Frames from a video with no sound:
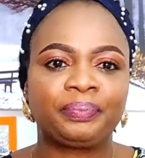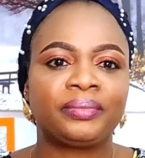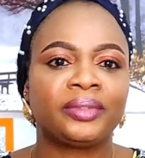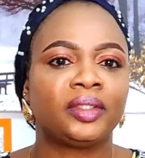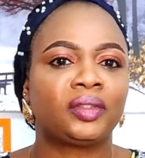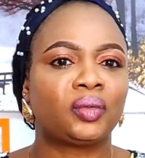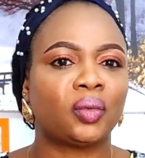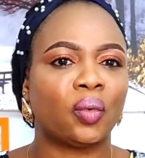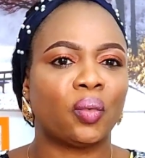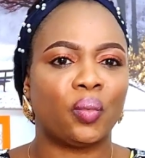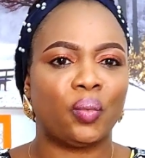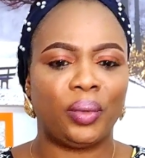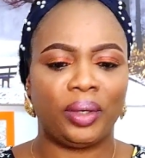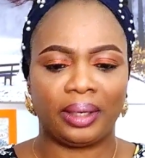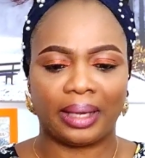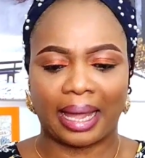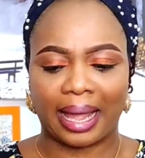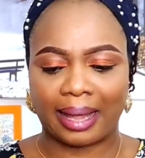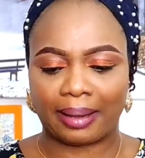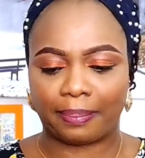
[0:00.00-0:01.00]
So
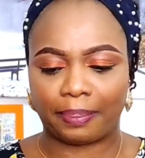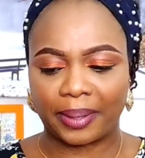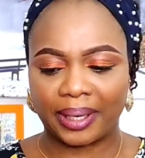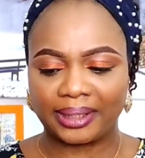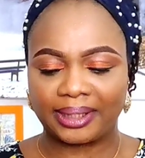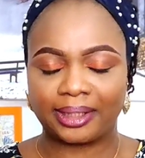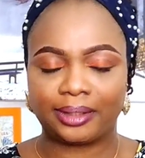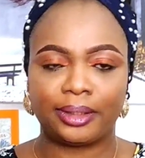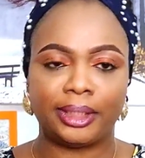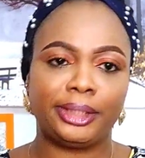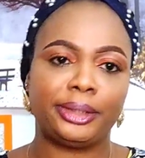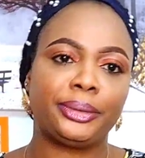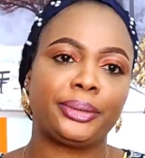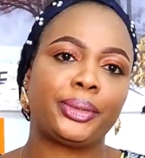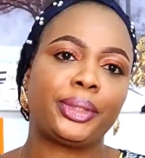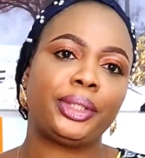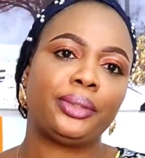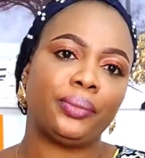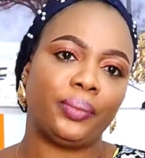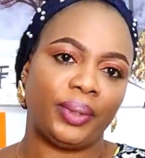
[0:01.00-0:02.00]
I practically
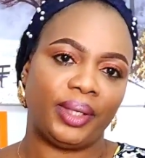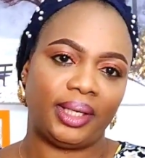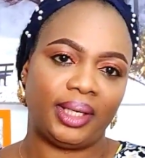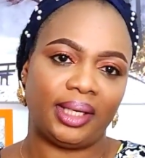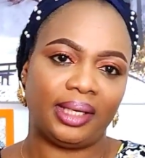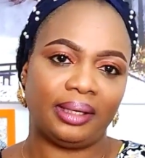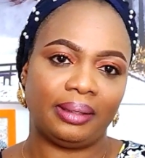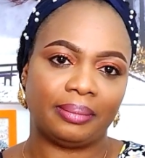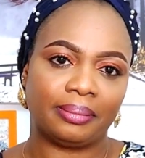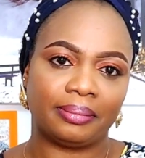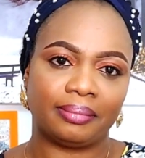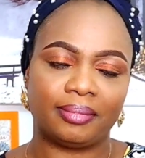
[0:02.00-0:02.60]
grew with him.